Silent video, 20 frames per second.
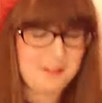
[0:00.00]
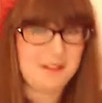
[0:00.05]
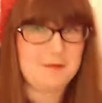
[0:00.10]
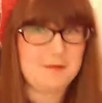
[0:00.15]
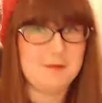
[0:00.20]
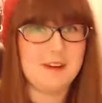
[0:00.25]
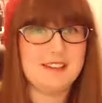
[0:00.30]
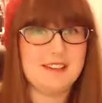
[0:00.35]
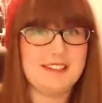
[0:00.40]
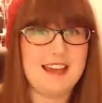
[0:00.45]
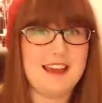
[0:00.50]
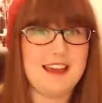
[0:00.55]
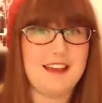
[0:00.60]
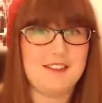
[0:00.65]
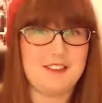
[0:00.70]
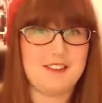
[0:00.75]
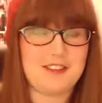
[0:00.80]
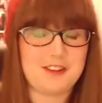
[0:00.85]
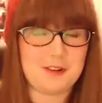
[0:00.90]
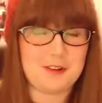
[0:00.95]
And then one day
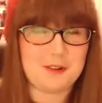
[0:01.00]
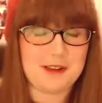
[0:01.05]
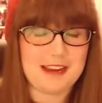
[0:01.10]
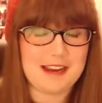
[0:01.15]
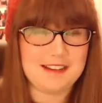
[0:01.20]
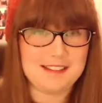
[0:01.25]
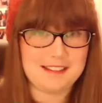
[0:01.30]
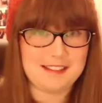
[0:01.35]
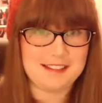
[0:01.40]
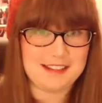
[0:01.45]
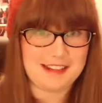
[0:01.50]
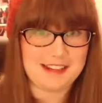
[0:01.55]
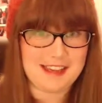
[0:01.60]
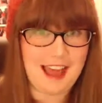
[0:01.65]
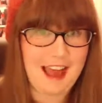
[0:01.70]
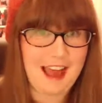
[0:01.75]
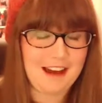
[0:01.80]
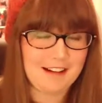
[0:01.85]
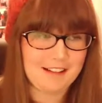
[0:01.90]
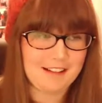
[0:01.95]
I just created an
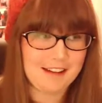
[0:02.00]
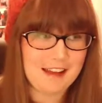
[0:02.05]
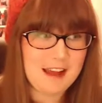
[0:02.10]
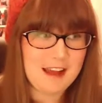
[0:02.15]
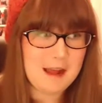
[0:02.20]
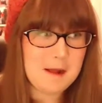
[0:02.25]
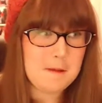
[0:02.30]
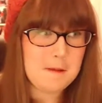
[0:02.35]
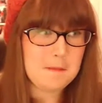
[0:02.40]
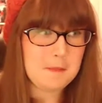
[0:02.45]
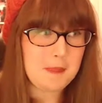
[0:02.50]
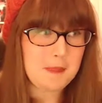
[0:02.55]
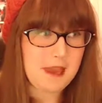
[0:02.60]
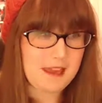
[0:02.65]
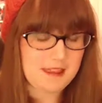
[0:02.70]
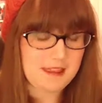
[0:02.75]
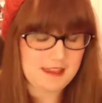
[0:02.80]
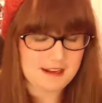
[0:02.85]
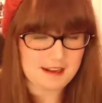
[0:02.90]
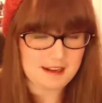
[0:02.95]
account,
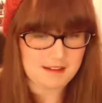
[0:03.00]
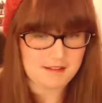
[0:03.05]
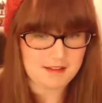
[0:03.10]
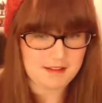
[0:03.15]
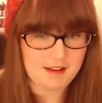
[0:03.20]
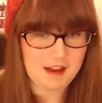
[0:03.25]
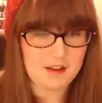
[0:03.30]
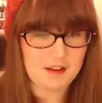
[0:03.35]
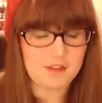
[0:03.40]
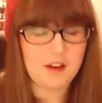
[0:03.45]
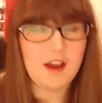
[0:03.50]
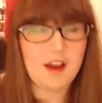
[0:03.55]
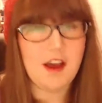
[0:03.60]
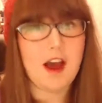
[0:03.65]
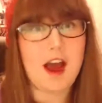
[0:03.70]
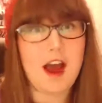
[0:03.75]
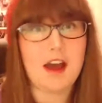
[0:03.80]
and then I was kind of